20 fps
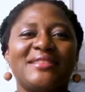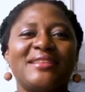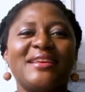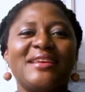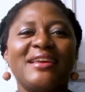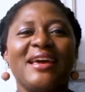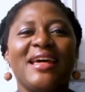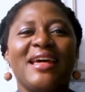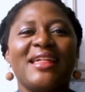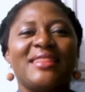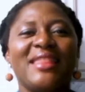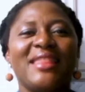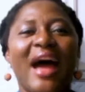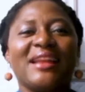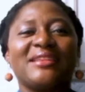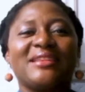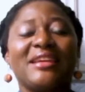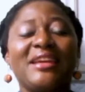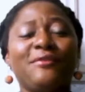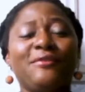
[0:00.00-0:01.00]
see
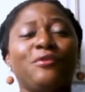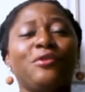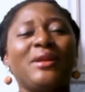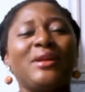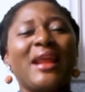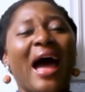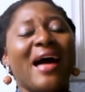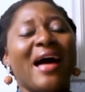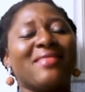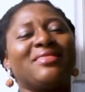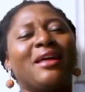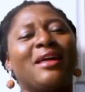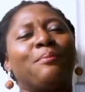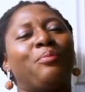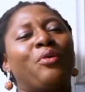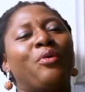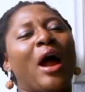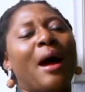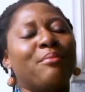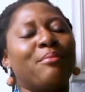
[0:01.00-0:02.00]
that even at the
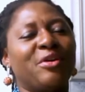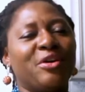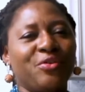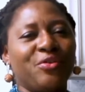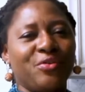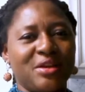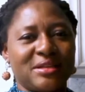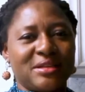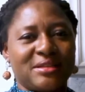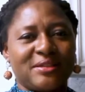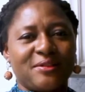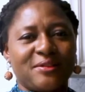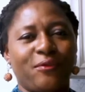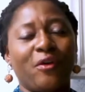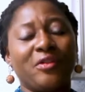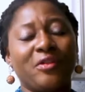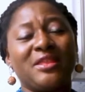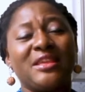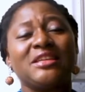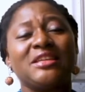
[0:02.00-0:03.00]
primaries
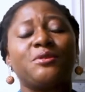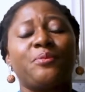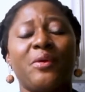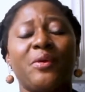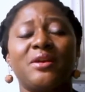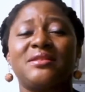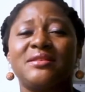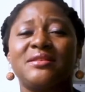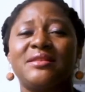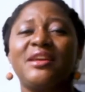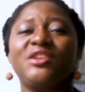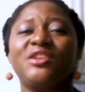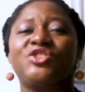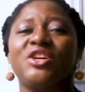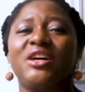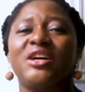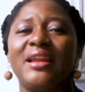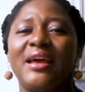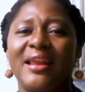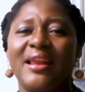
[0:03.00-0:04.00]
for this
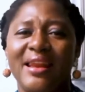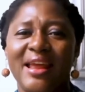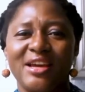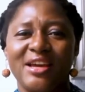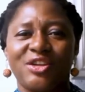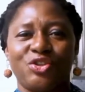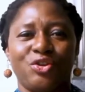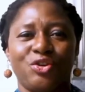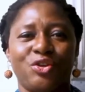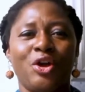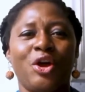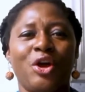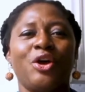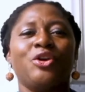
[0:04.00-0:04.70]
presidential election,